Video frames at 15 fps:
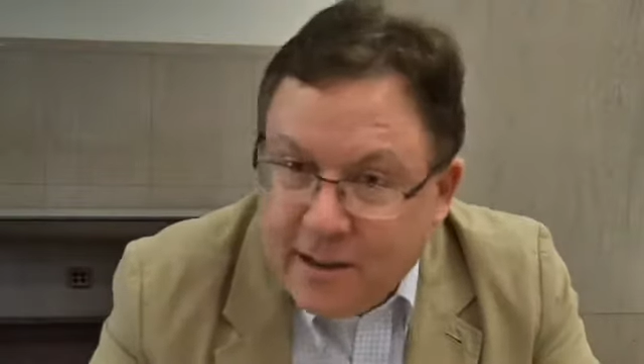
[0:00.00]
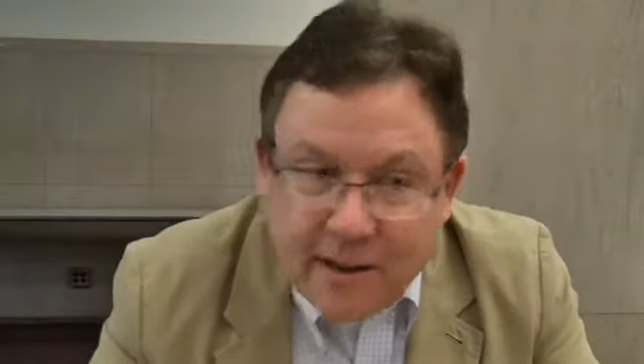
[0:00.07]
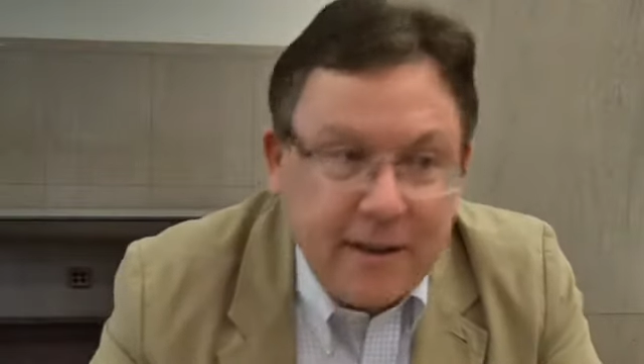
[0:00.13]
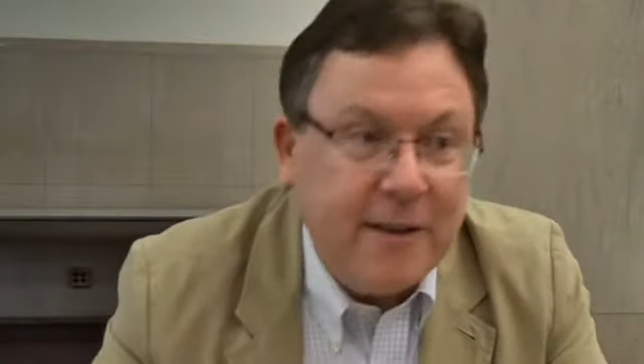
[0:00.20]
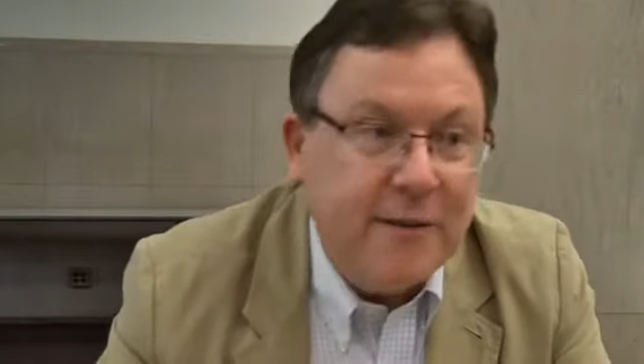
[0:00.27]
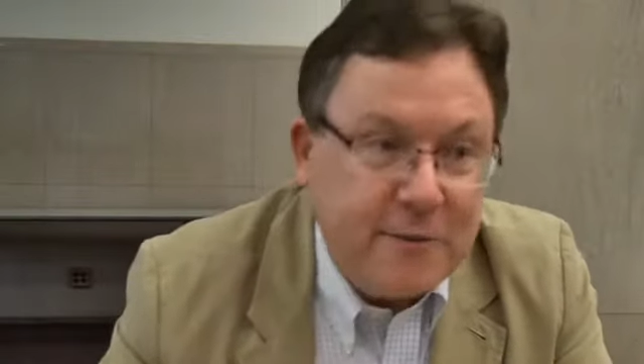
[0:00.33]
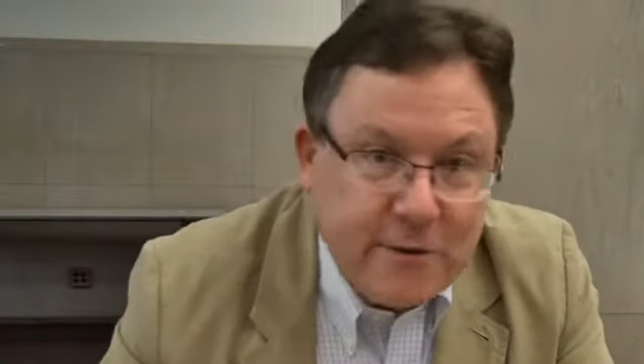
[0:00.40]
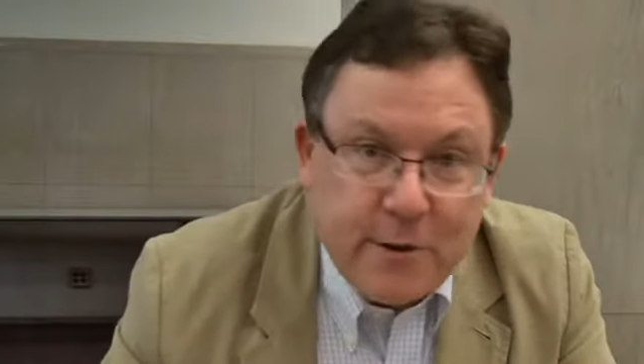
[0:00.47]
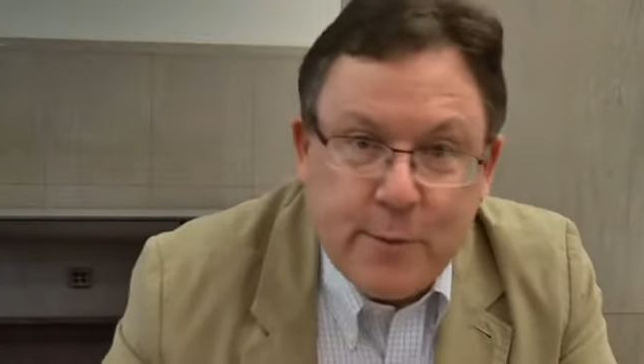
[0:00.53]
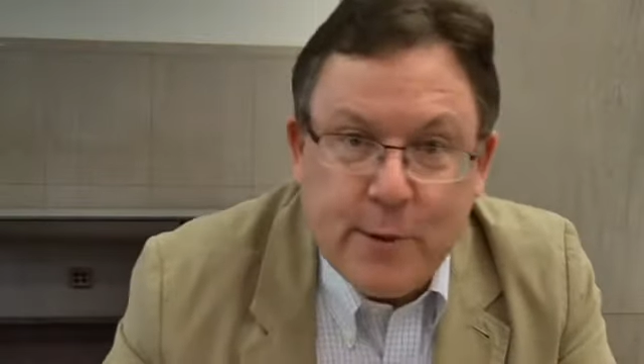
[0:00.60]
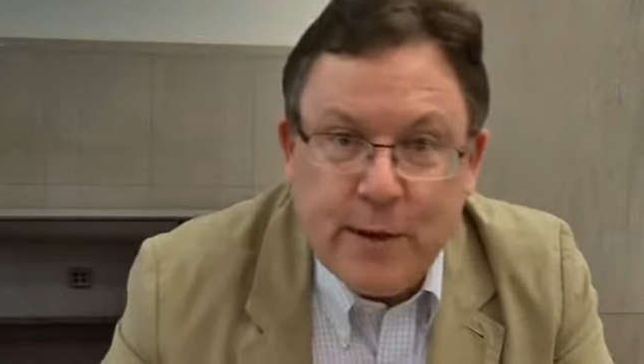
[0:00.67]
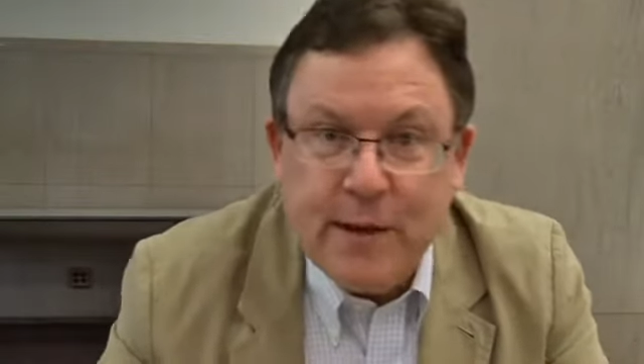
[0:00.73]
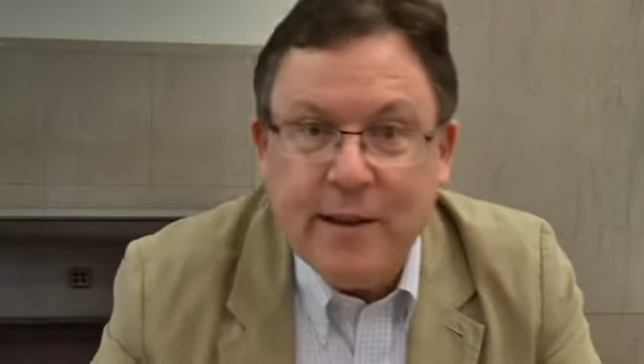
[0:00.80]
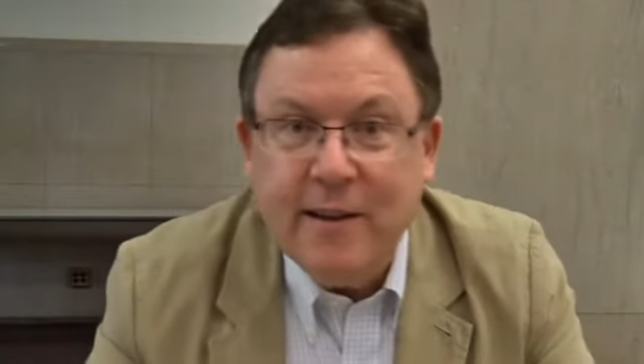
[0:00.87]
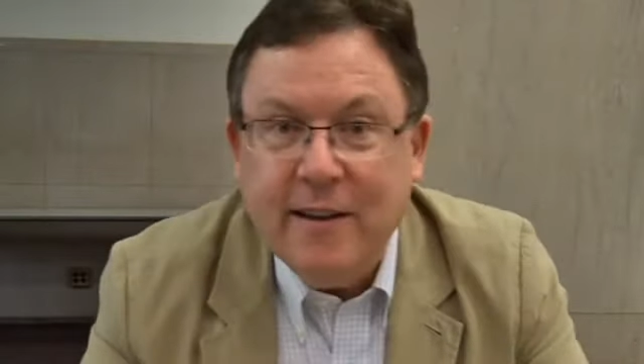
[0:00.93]
in
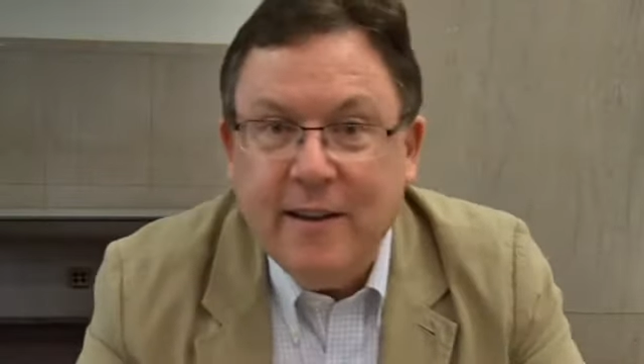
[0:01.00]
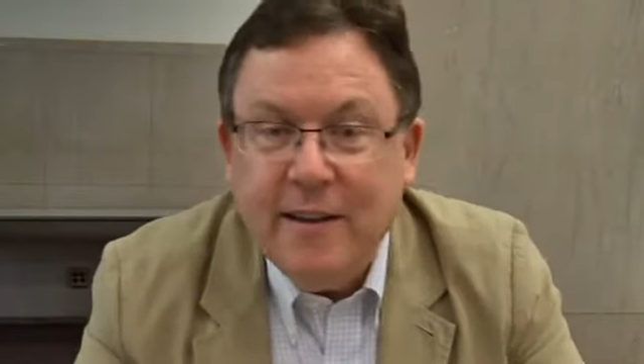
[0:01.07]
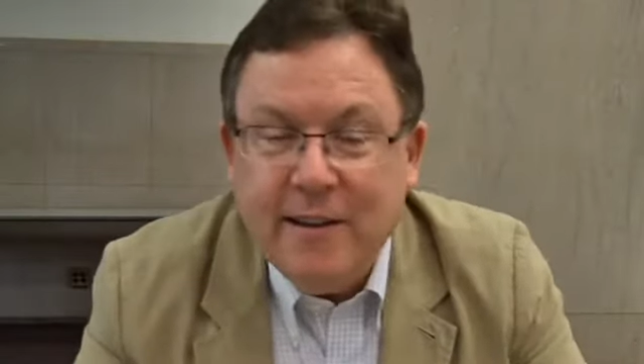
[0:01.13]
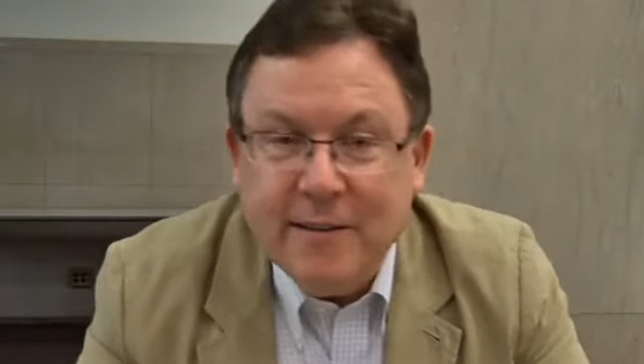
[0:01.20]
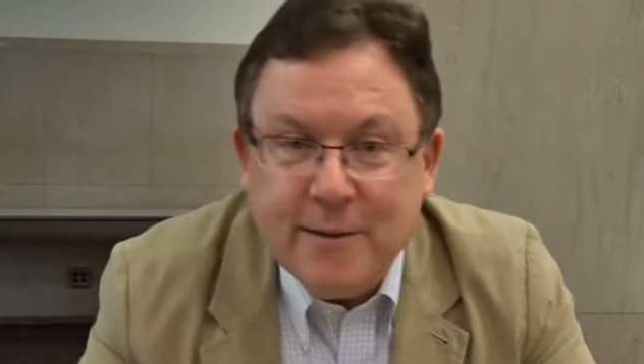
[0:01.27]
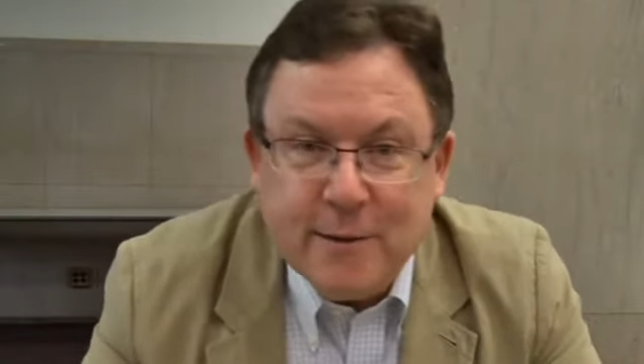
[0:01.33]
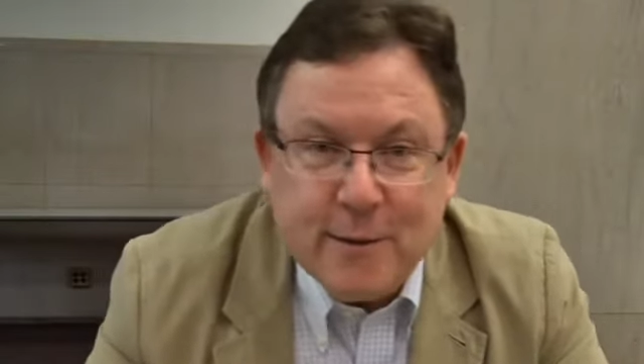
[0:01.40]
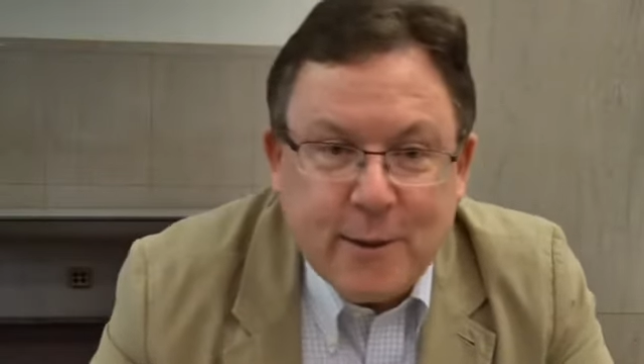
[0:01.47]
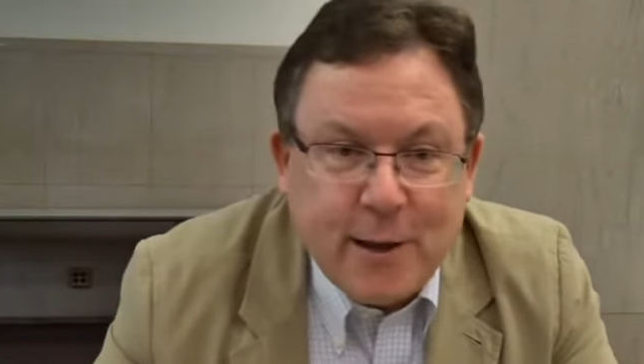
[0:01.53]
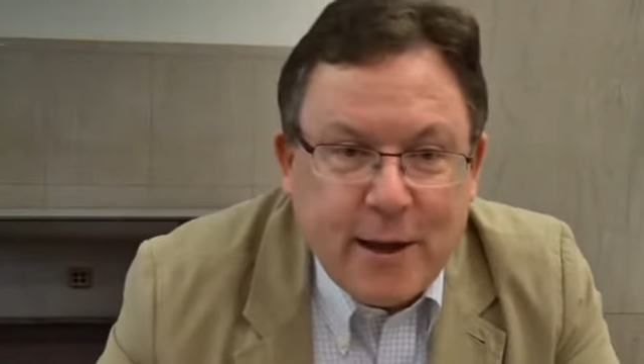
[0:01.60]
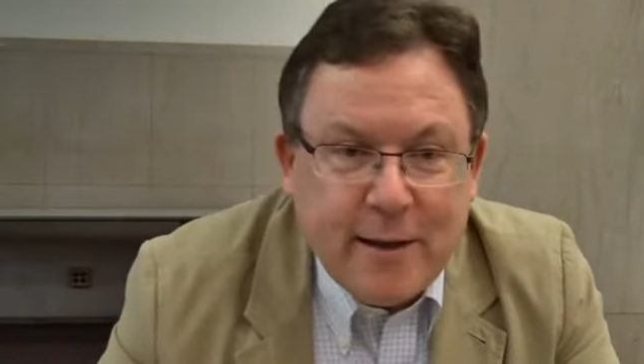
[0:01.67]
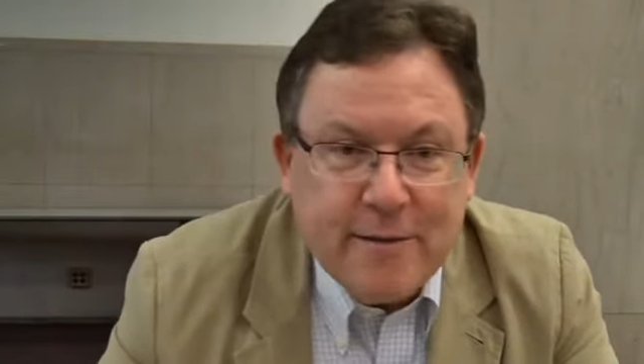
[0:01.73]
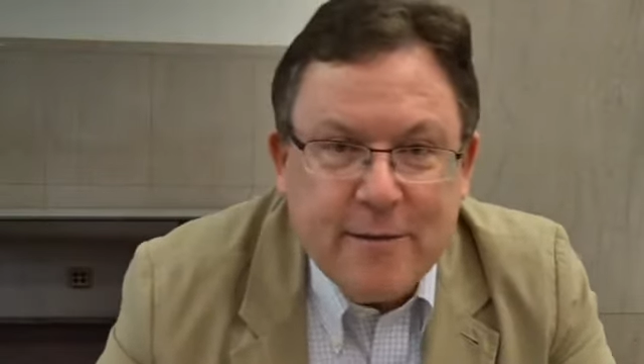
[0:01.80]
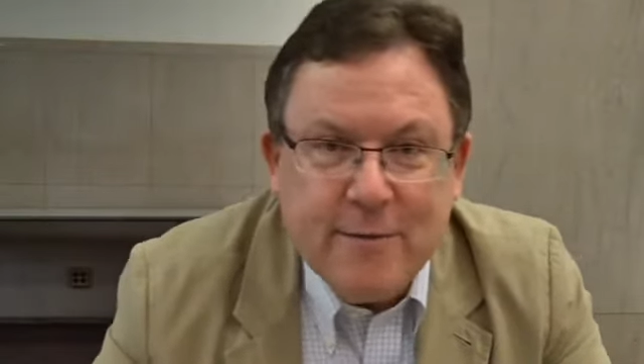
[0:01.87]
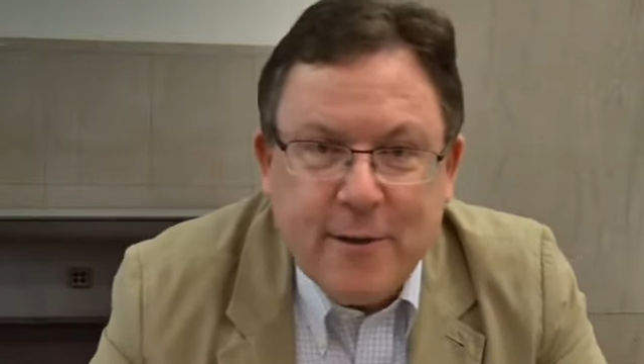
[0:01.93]
contributing to the
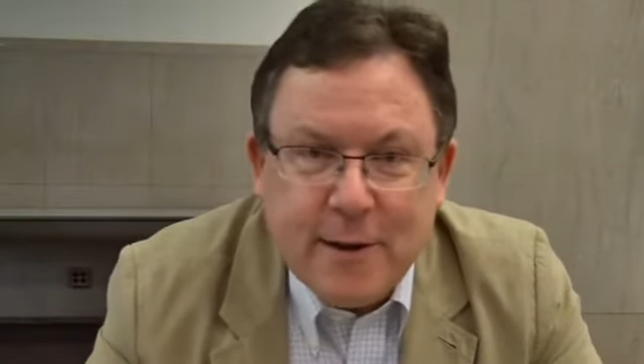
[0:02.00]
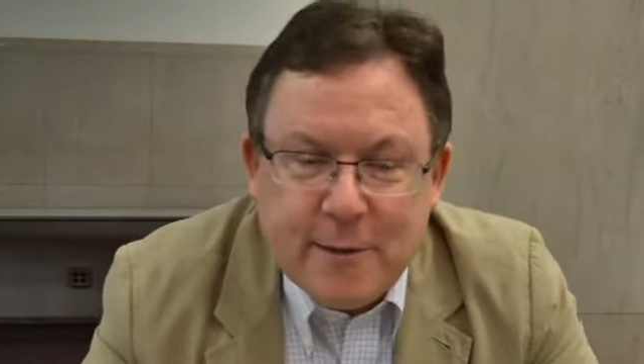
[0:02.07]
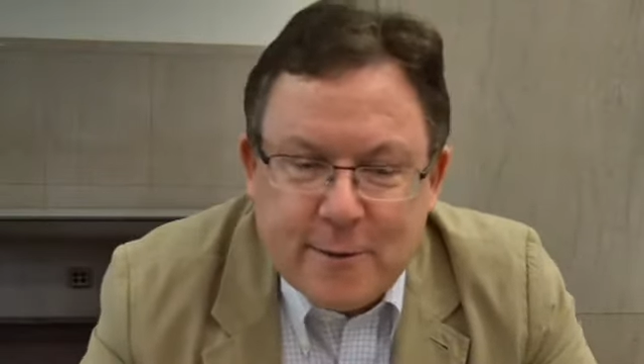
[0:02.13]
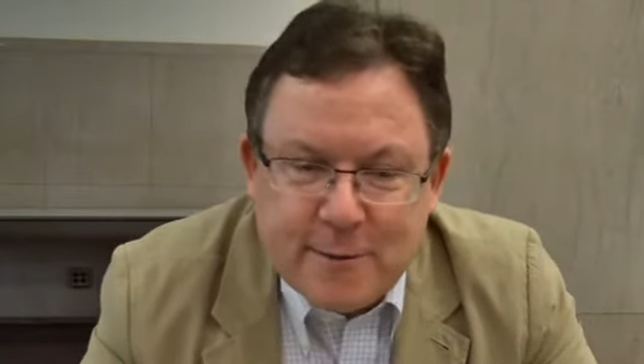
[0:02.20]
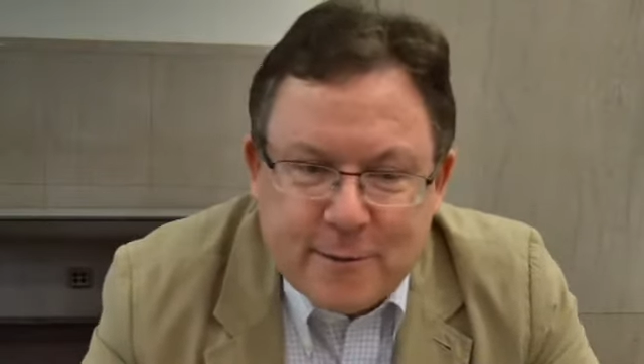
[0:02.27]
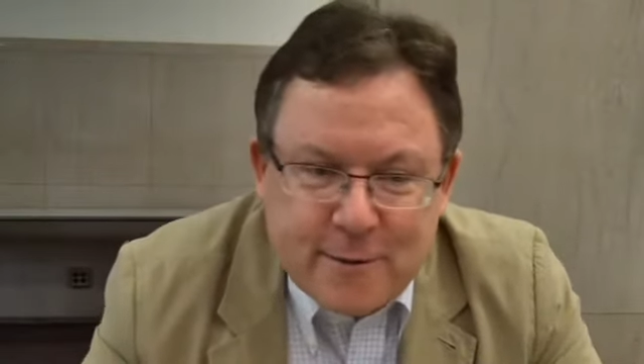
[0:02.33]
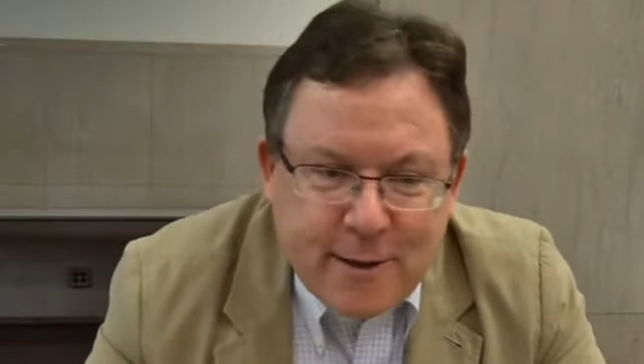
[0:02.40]
lives of others.